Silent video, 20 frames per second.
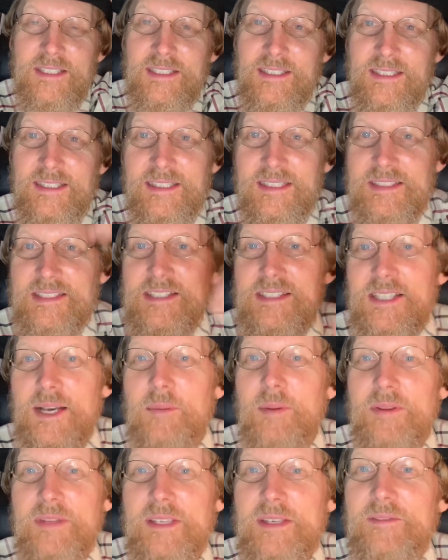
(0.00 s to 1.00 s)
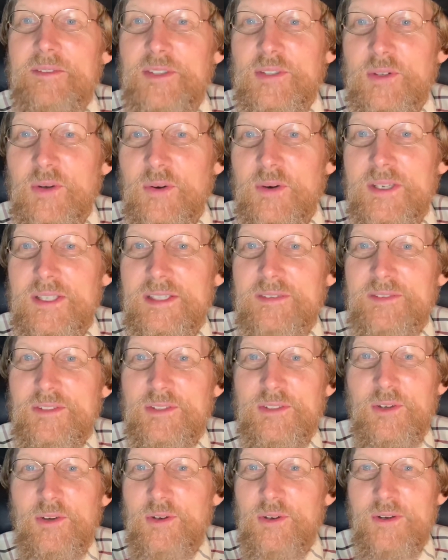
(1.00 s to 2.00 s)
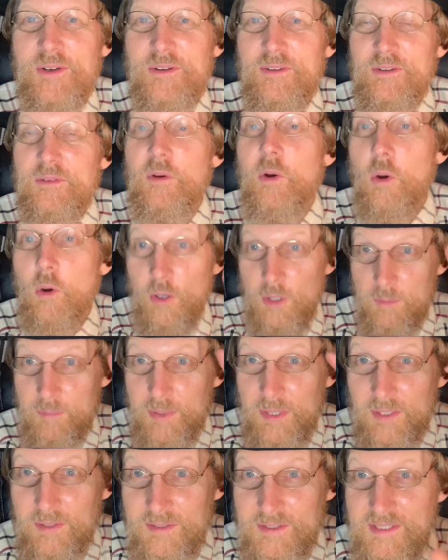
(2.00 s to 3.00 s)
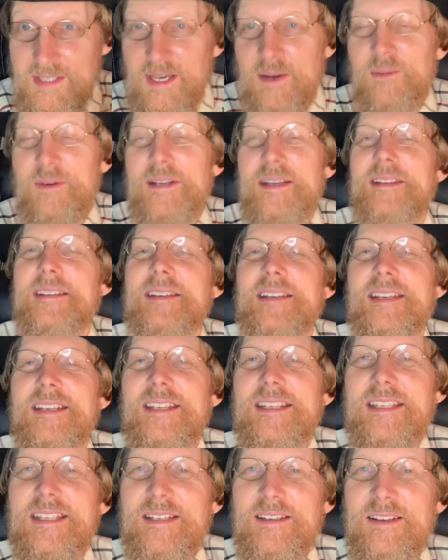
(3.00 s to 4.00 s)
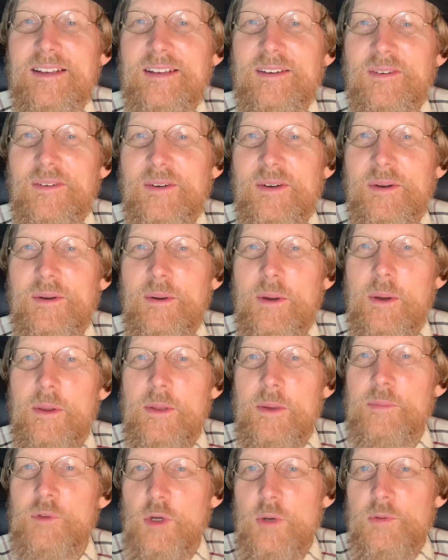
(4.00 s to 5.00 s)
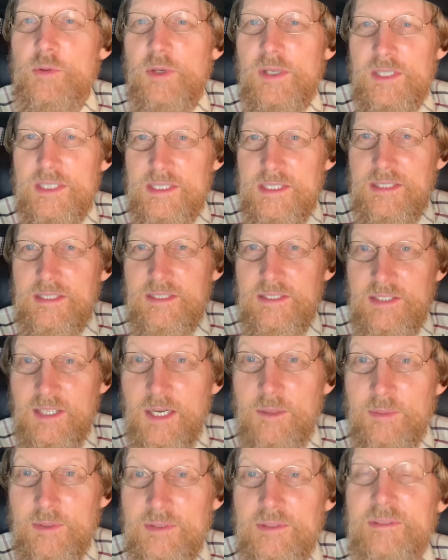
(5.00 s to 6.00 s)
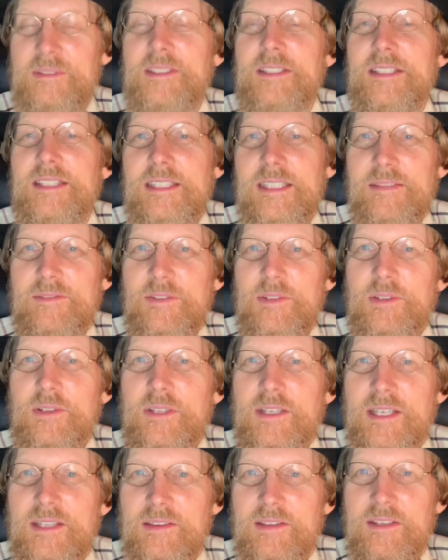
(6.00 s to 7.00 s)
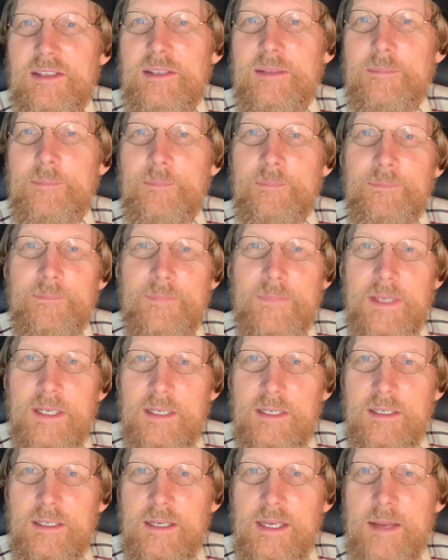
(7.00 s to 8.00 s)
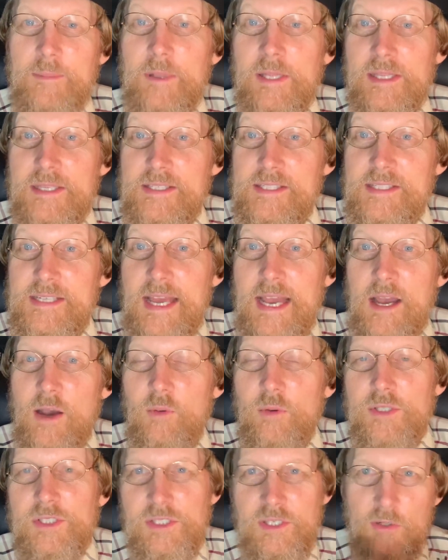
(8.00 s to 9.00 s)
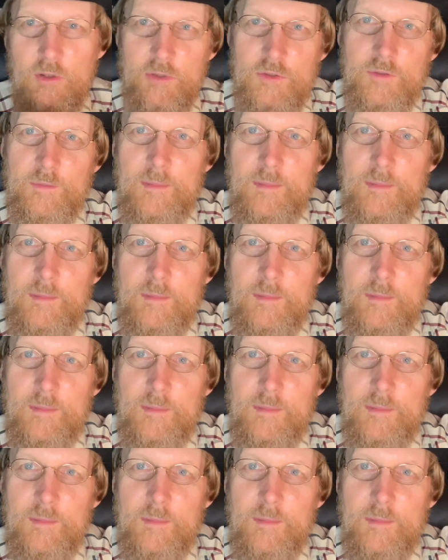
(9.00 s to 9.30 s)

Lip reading: it's double the inventory or it appears that way, or the absorption rate is double if you look at the MLS Now, which goes from